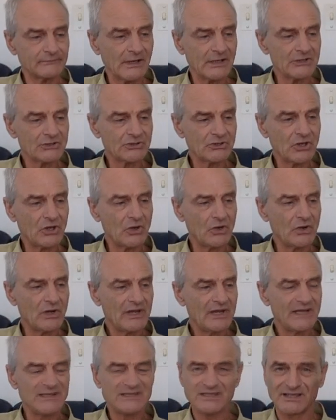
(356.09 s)
So
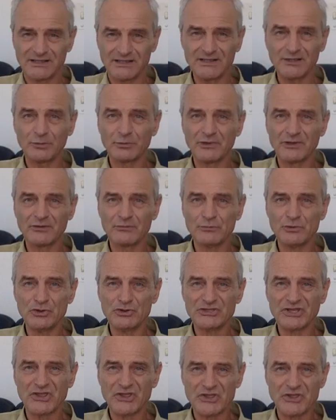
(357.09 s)
it's a little bit of
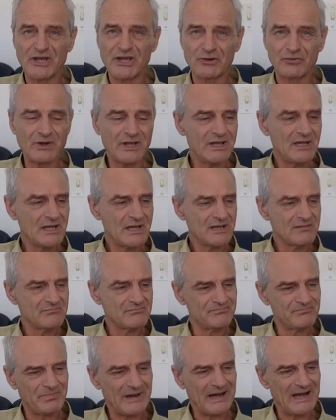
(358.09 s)
music theory,
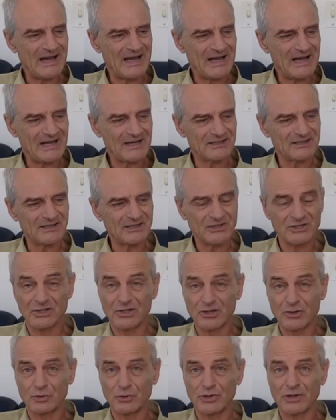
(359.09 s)
but you
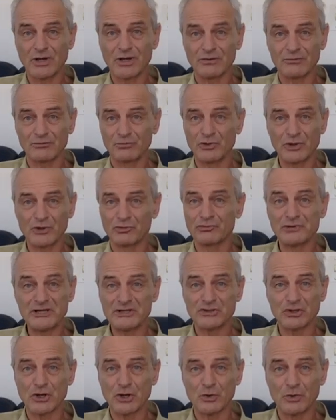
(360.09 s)
know, we don't need
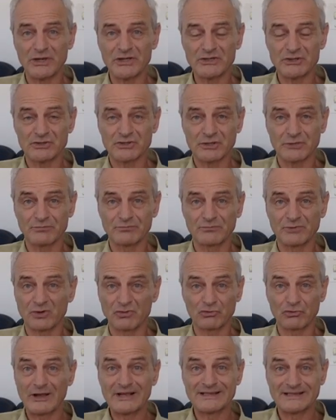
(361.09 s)
to go into some
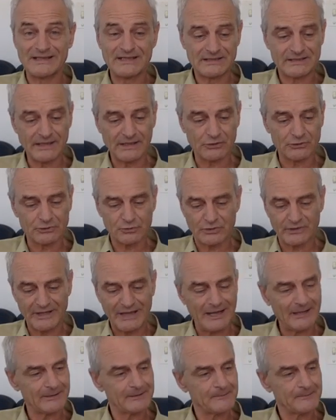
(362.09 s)
great details with that.